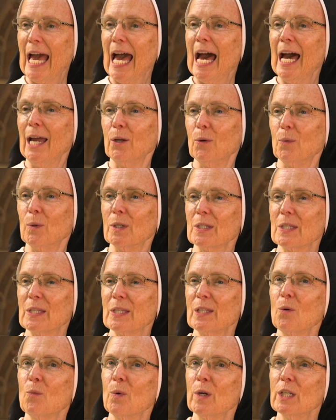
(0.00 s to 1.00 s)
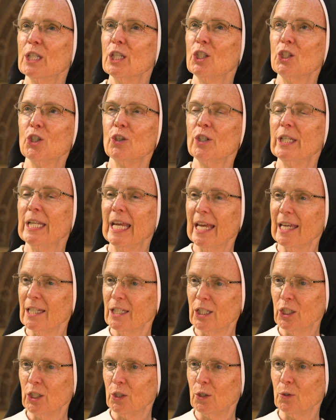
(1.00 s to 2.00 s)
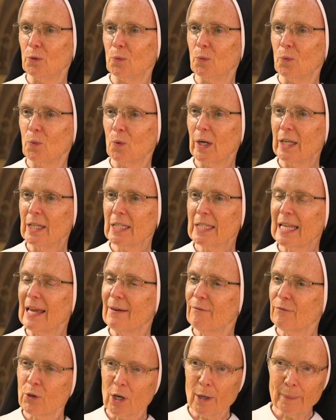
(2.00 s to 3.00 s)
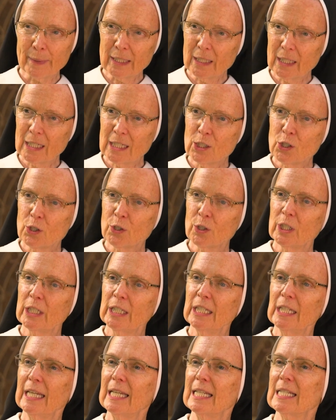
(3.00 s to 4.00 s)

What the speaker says: Iowa. So what did your dad do? Is that farming country?